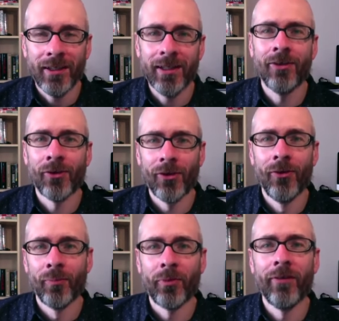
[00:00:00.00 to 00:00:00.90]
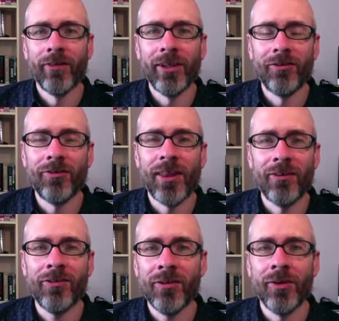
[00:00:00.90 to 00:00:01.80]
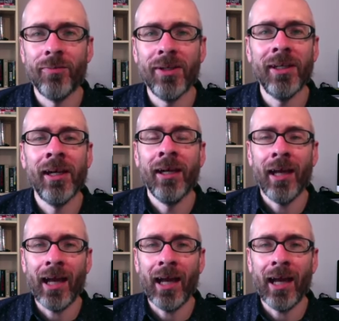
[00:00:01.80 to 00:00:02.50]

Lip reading: in her own privilege, that she would be